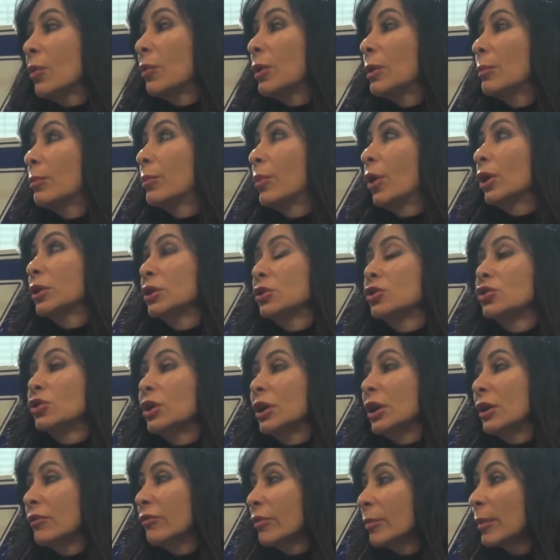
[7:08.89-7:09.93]
We brought the truck
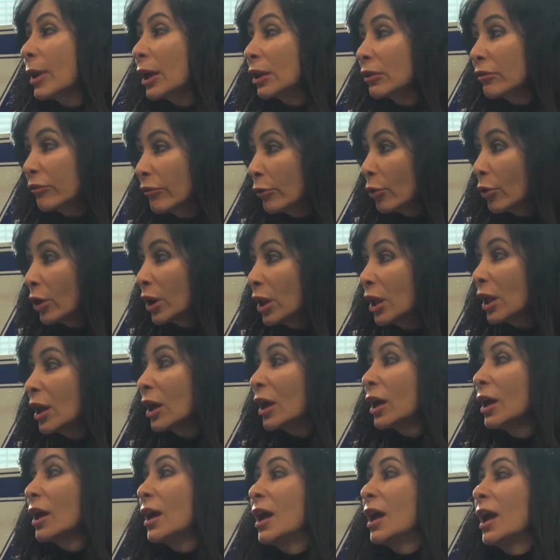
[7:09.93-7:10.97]
in from California,
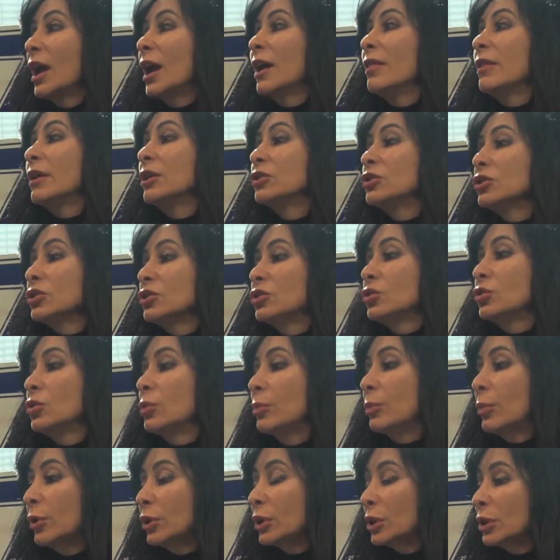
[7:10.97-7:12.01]
and then just to
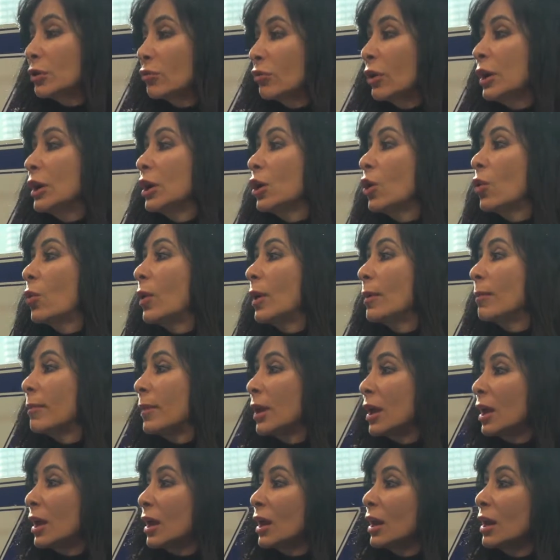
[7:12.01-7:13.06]
put the right
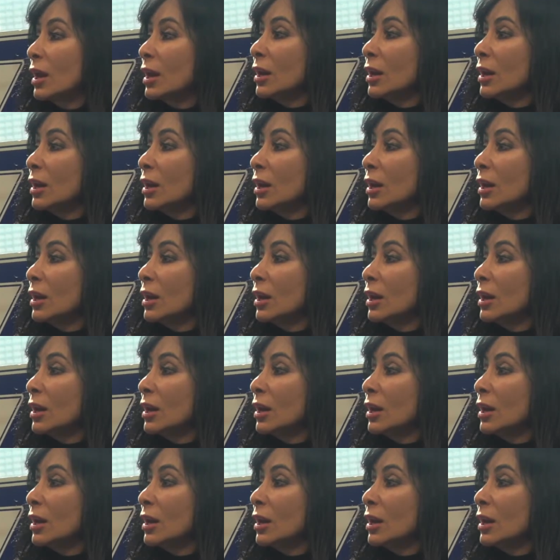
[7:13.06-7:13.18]
equipment.